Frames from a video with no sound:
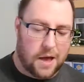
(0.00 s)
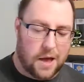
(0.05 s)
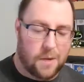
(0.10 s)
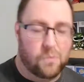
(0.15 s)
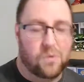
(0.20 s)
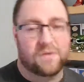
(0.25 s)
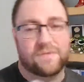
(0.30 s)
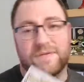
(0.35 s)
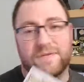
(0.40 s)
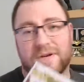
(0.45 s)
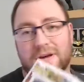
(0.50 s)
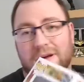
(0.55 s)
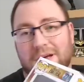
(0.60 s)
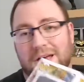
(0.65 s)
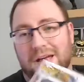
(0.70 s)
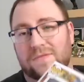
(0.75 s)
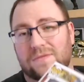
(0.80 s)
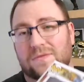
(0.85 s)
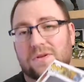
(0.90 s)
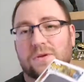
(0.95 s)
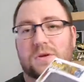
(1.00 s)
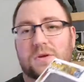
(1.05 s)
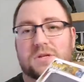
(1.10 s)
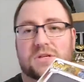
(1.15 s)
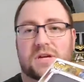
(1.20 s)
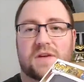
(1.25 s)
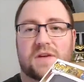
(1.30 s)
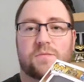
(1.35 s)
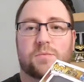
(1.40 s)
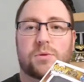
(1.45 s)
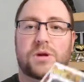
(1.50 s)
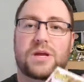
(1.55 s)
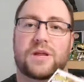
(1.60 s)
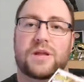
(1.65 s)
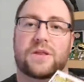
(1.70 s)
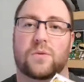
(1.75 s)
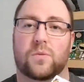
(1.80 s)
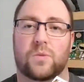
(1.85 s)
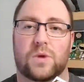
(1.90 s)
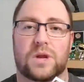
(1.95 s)
Um, one thing I have noticed, I have put
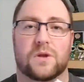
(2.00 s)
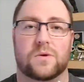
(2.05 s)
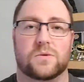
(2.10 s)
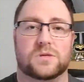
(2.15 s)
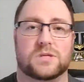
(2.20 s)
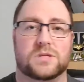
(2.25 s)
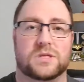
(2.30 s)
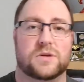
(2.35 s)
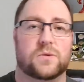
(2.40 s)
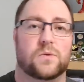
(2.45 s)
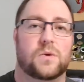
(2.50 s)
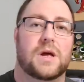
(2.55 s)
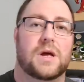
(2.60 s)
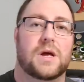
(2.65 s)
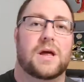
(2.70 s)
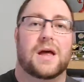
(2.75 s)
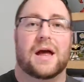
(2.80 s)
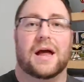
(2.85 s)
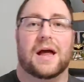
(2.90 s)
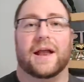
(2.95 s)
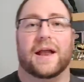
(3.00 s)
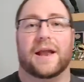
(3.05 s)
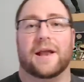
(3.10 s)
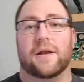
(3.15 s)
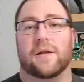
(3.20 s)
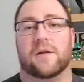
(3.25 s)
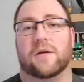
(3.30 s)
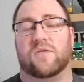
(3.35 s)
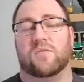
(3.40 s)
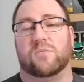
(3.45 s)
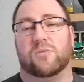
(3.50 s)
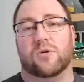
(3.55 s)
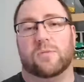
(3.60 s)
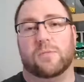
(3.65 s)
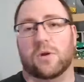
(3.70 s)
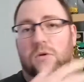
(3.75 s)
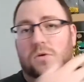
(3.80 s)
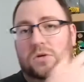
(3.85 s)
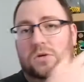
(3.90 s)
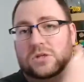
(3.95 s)
it in the windowsill. Um, I've
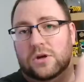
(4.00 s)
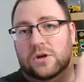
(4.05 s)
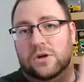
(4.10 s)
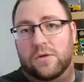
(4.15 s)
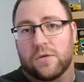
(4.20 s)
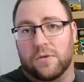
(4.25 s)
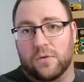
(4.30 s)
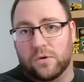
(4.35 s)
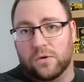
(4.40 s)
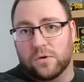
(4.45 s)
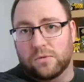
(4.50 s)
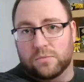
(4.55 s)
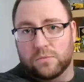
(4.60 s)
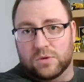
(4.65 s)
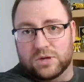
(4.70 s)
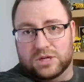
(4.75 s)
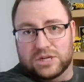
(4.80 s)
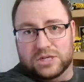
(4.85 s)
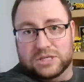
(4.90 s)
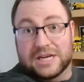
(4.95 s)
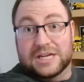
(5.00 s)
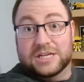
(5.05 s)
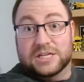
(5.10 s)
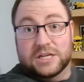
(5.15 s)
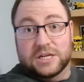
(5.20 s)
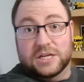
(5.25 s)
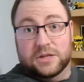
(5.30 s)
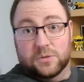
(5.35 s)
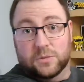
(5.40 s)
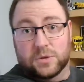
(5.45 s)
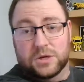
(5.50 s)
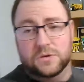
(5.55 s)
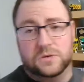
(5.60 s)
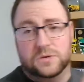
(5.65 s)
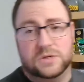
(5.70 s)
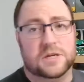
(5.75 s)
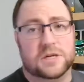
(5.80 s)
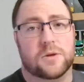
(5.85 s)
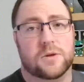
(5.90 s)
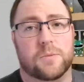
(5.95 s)
put him alongside Thor, which is actually in the
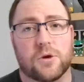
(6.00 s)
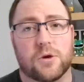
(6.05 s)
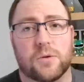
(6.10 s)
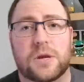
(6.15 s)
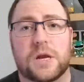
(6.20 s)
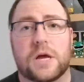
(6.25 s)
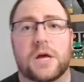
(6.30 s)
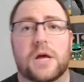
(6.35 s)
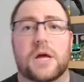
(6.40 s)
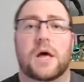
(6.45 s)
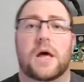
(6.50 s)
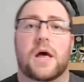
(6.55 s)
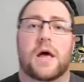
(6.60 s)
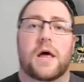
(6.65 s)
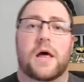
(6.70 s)
windowsill at the moment.